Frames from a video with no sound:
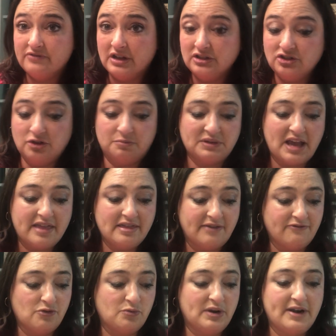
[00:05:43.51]
Flosstubes, and then
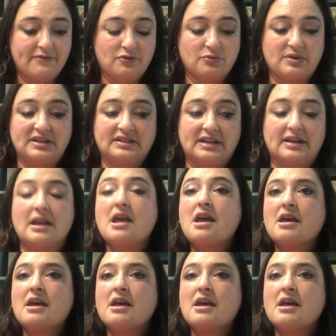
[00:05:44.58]
for whatever reason,